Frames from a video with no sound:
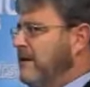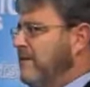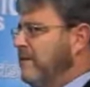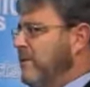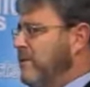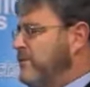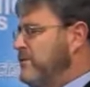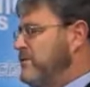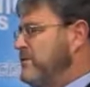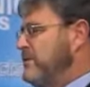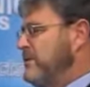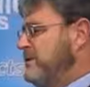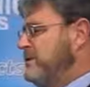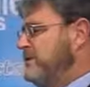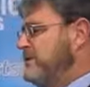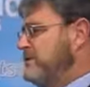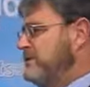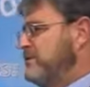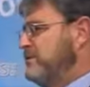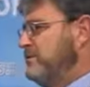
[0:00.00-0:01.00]
Well, we see
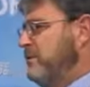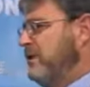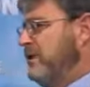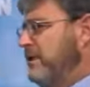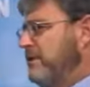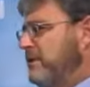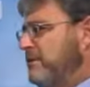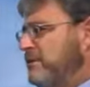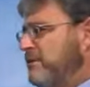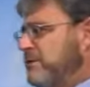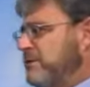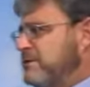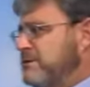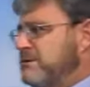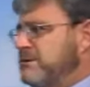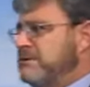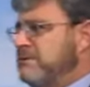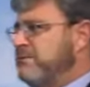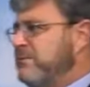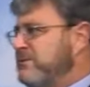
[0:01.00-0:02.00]
this as one of the
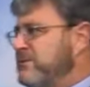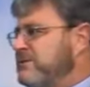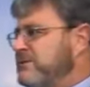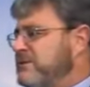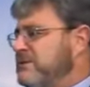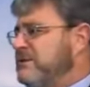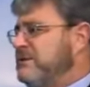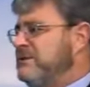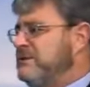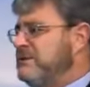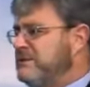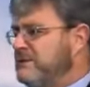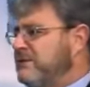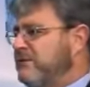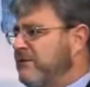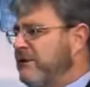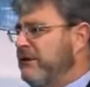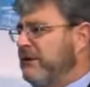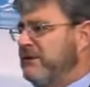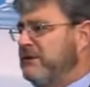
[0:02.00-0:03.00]
most prestigious
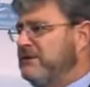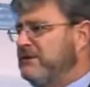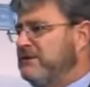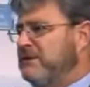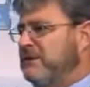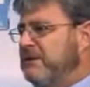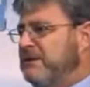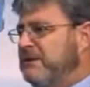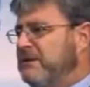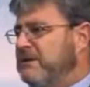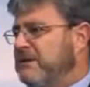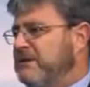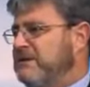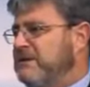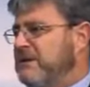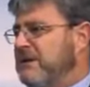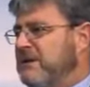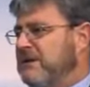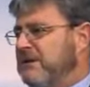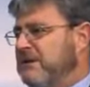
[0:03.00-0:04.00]
events in the
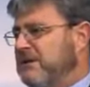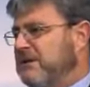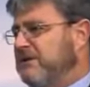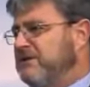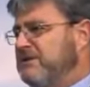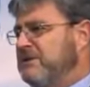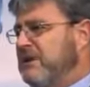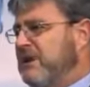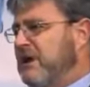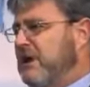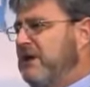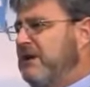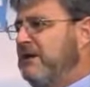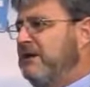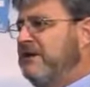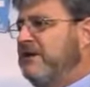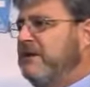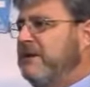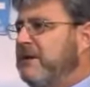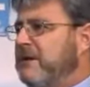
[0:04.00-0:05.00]
desalination
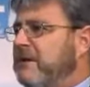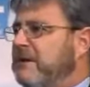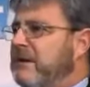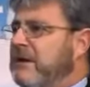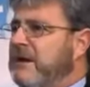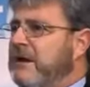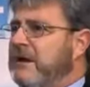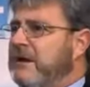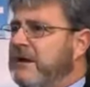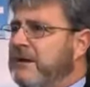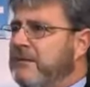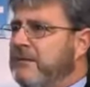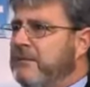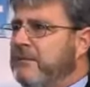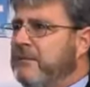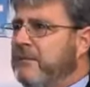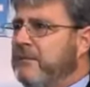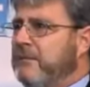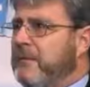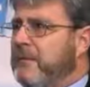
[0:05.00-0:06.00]
calendar,
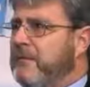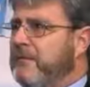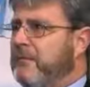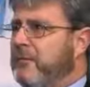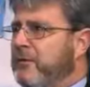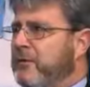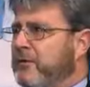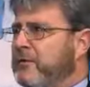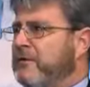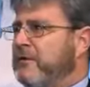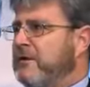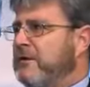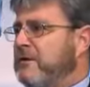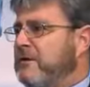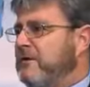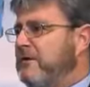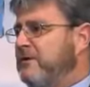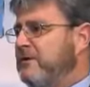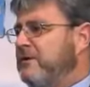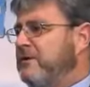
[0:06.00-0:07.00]
both the
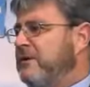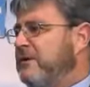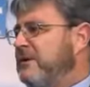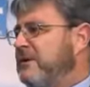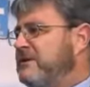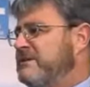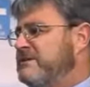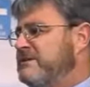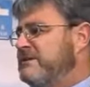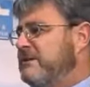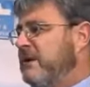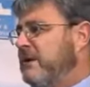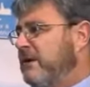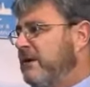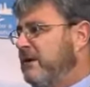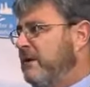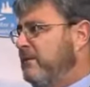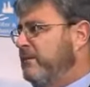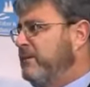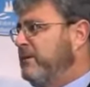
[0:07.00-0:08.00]
Congress
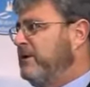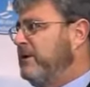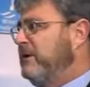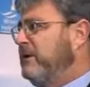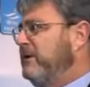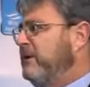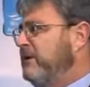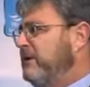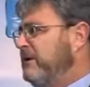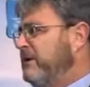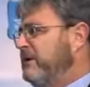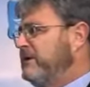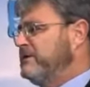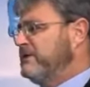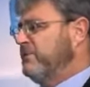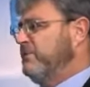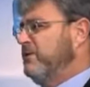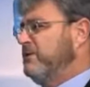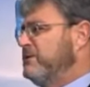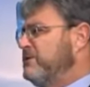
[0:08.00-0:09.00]
and particularly the
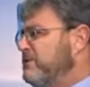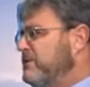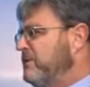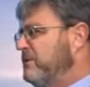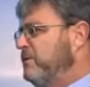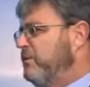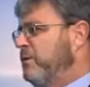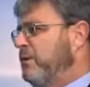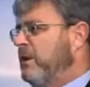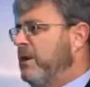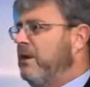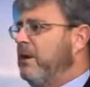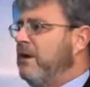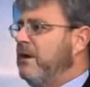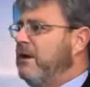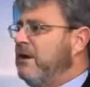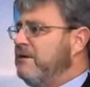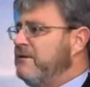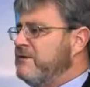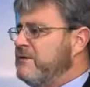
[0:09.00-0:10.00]
exhibition, where
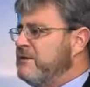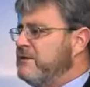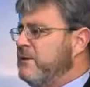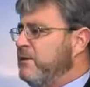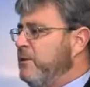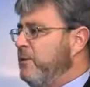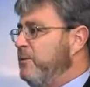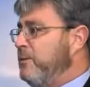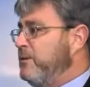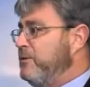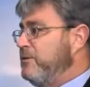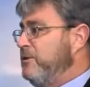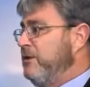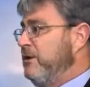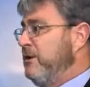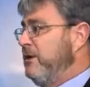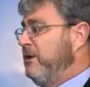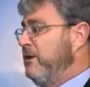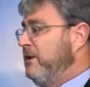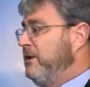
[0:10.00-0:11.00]
it gives us an
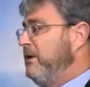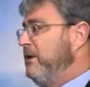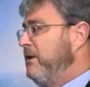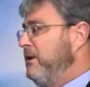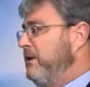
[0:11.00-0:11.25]
opportunity